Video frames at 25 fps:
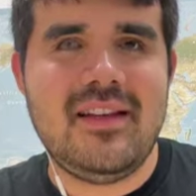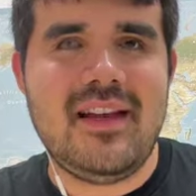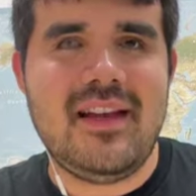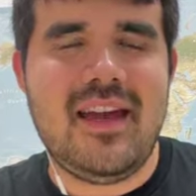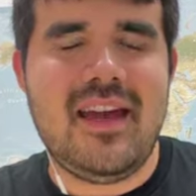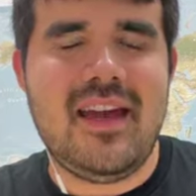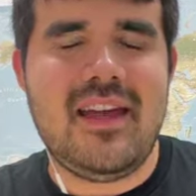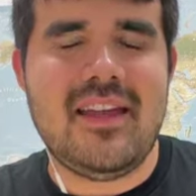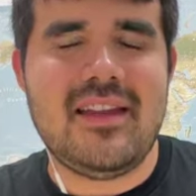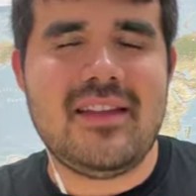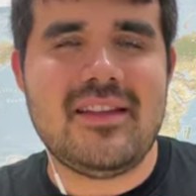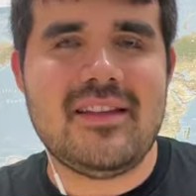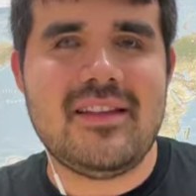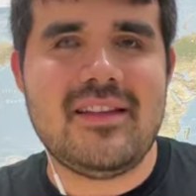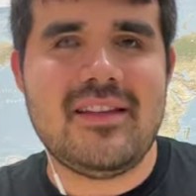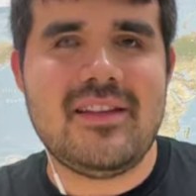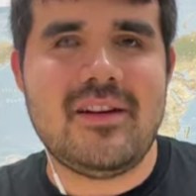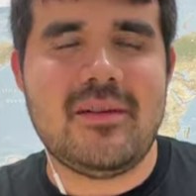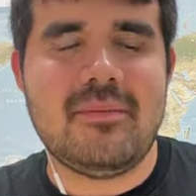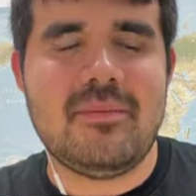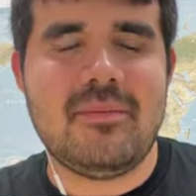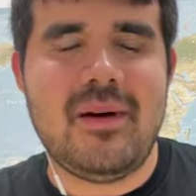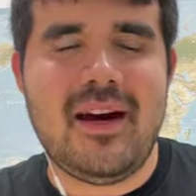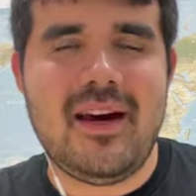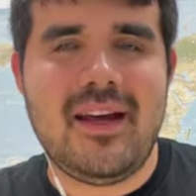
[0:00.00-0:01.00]
and
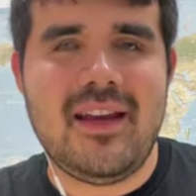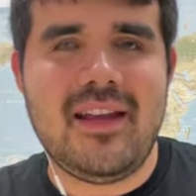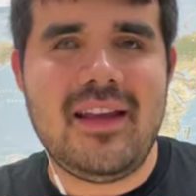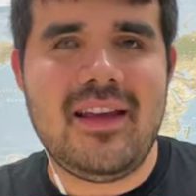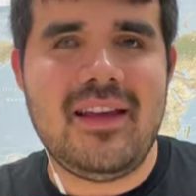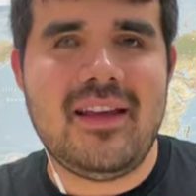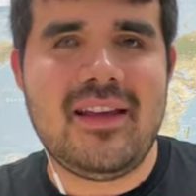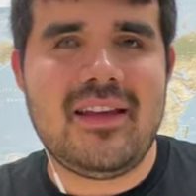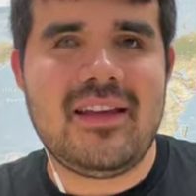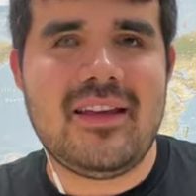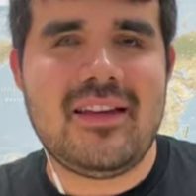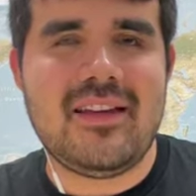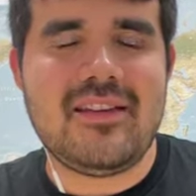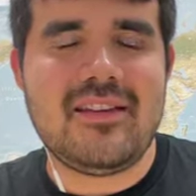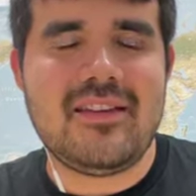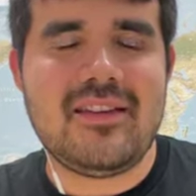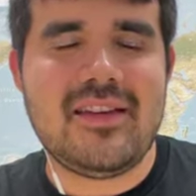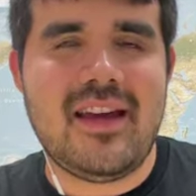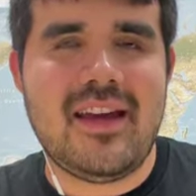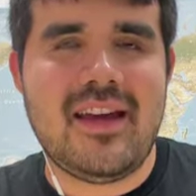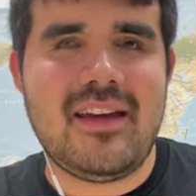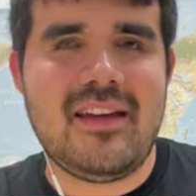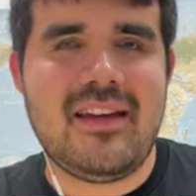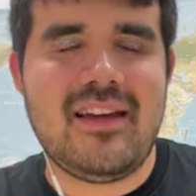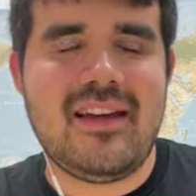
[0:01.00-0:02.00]
your body
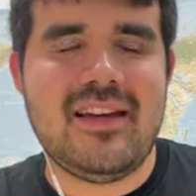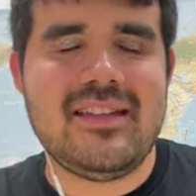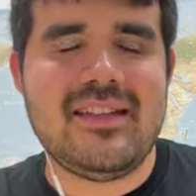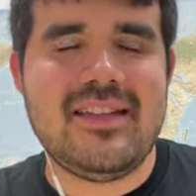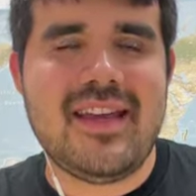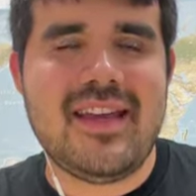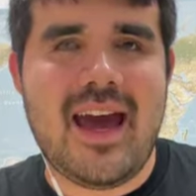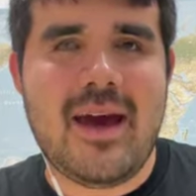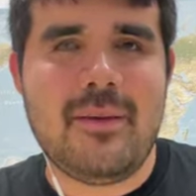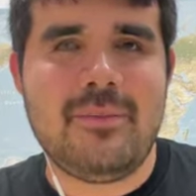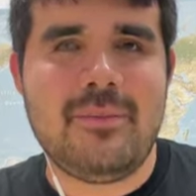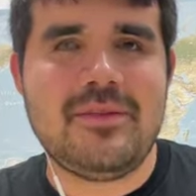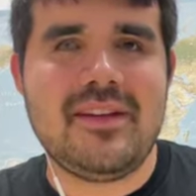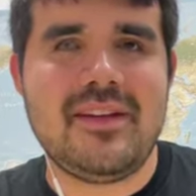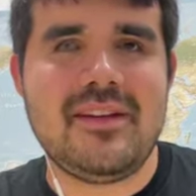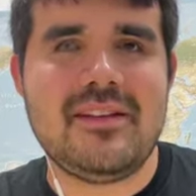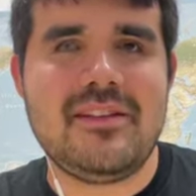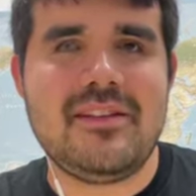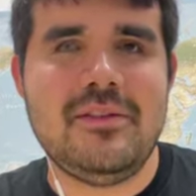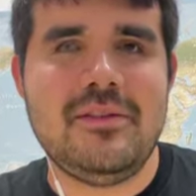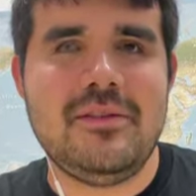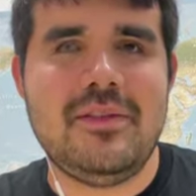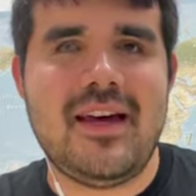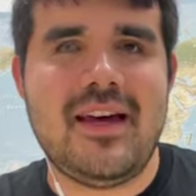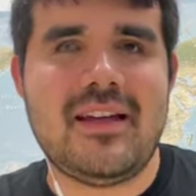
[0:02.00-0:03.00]
kind of adapting
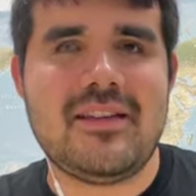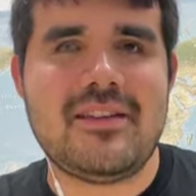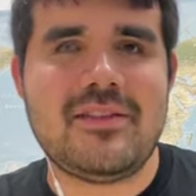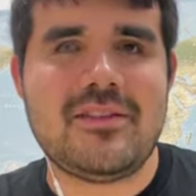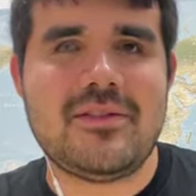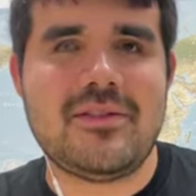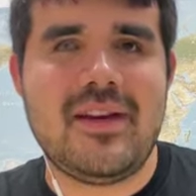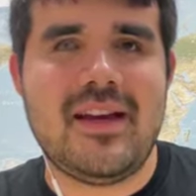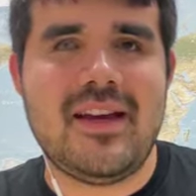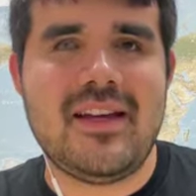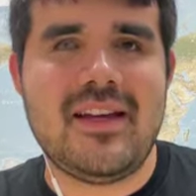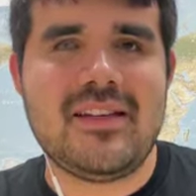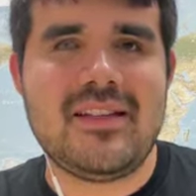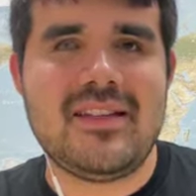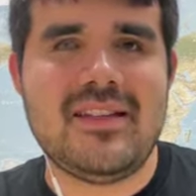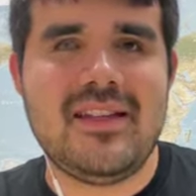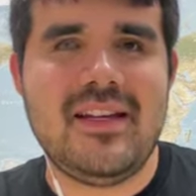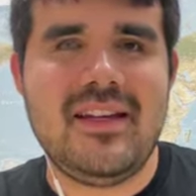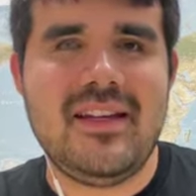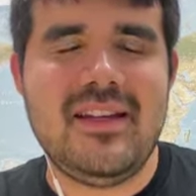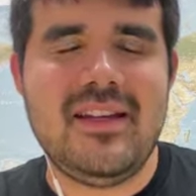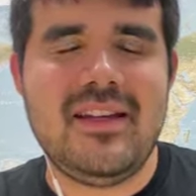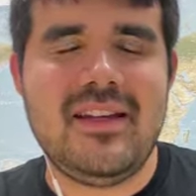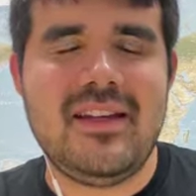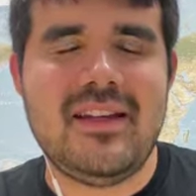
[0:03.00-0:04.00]
to that
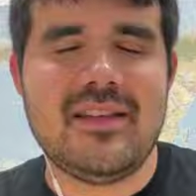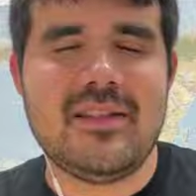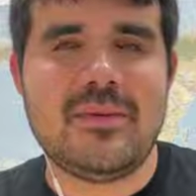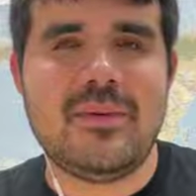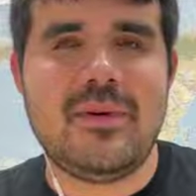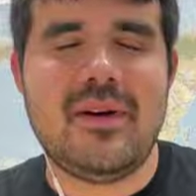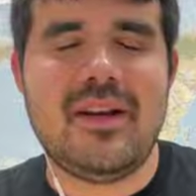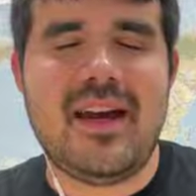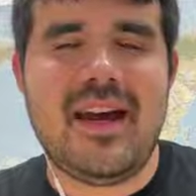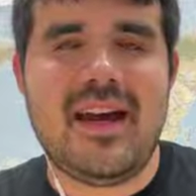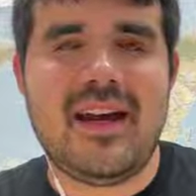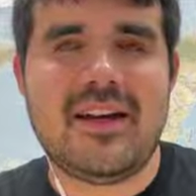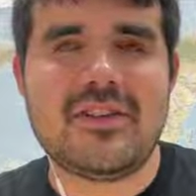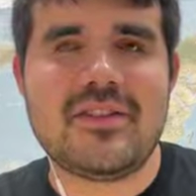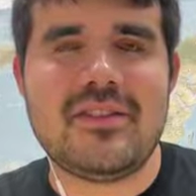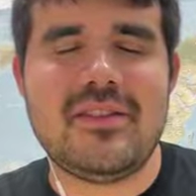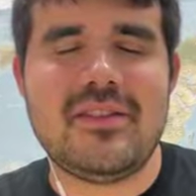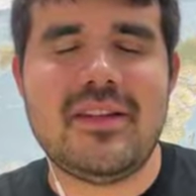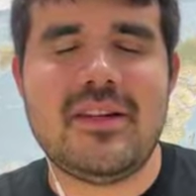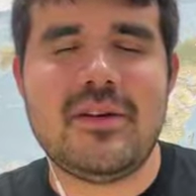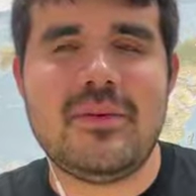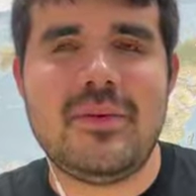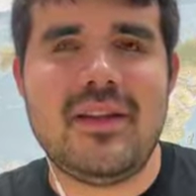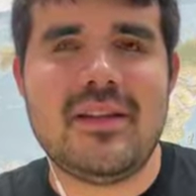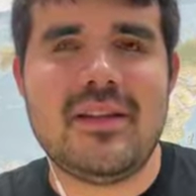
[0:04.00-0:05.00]
stress is what
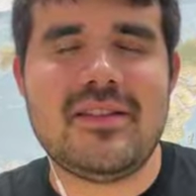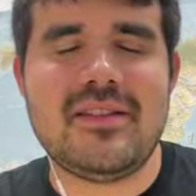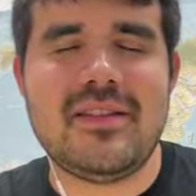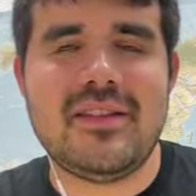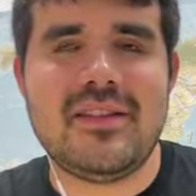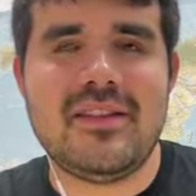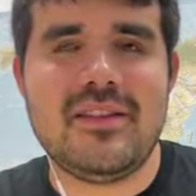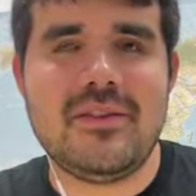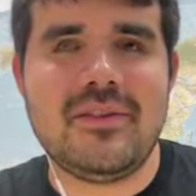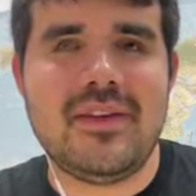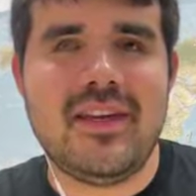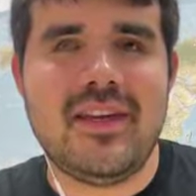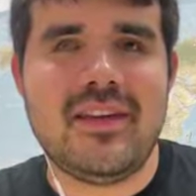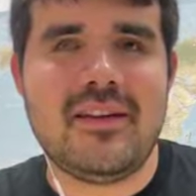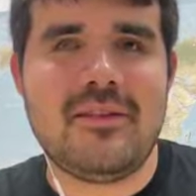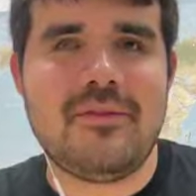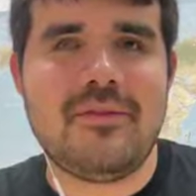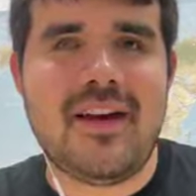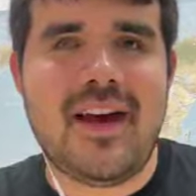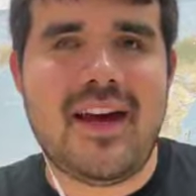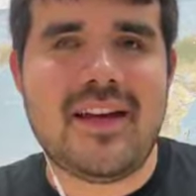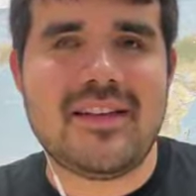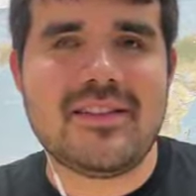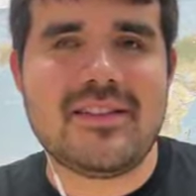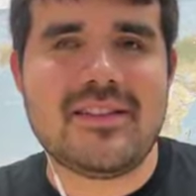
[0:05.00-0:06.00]
actually equates to you getting
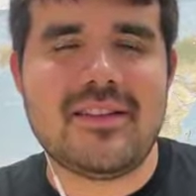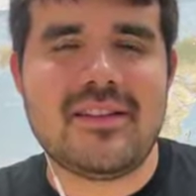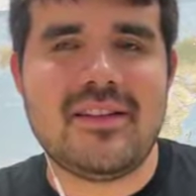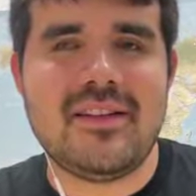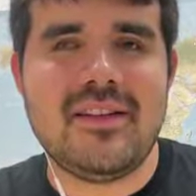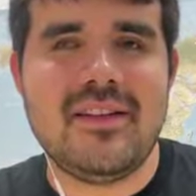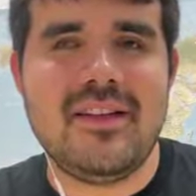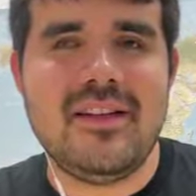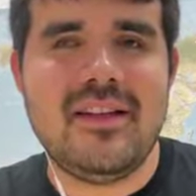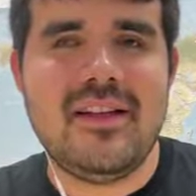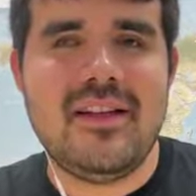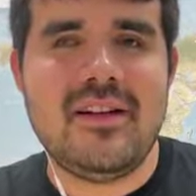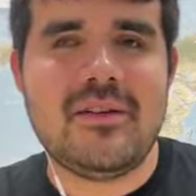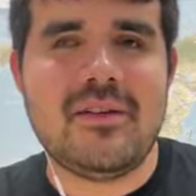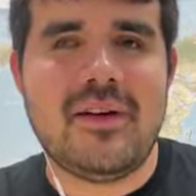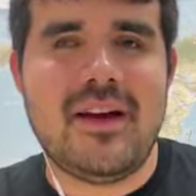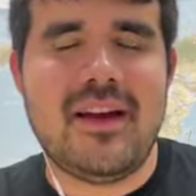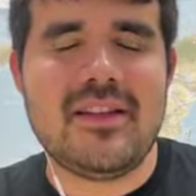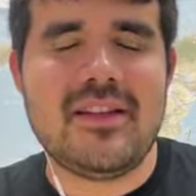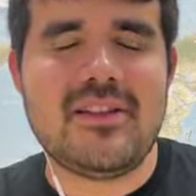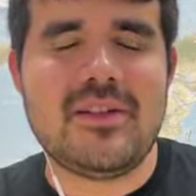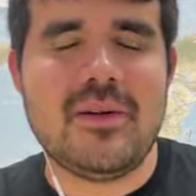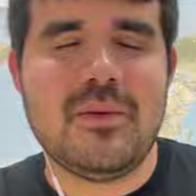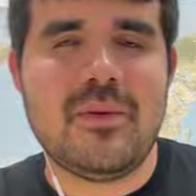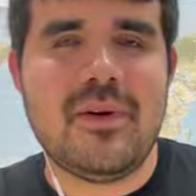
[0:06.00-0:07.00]
faster,
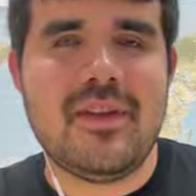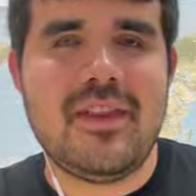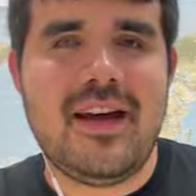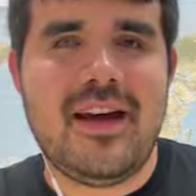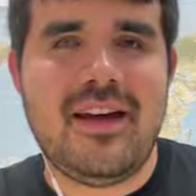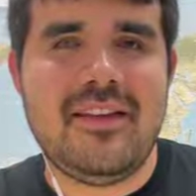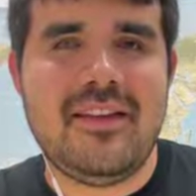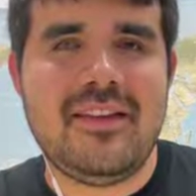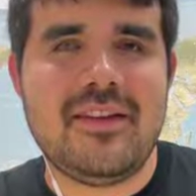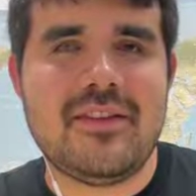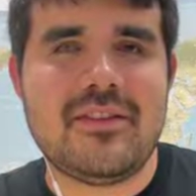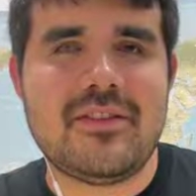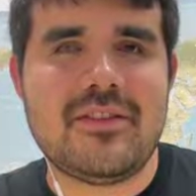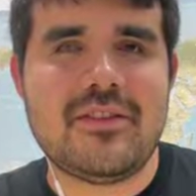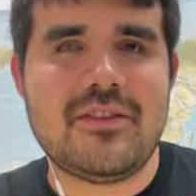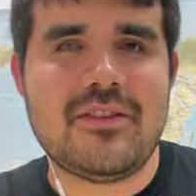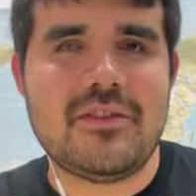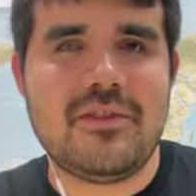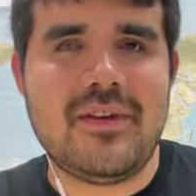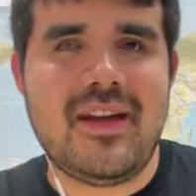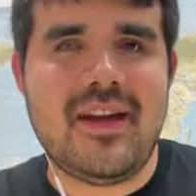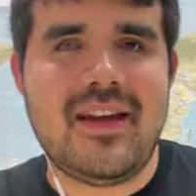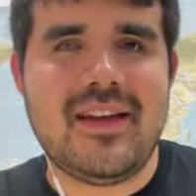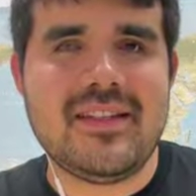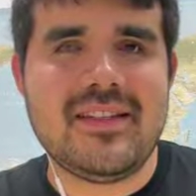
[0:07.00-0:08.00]
right? So without that
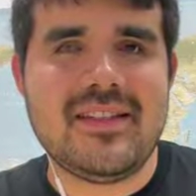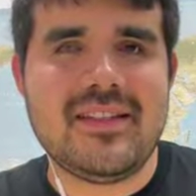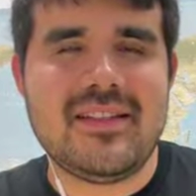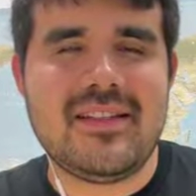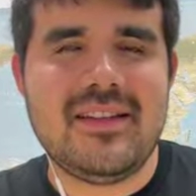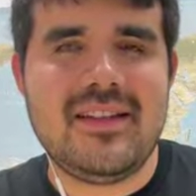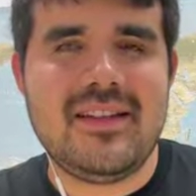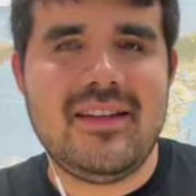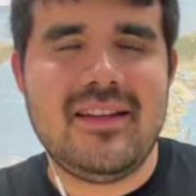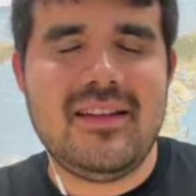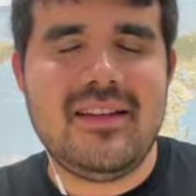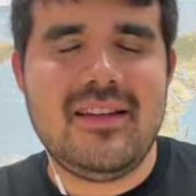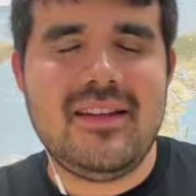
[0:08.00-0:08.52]
stress,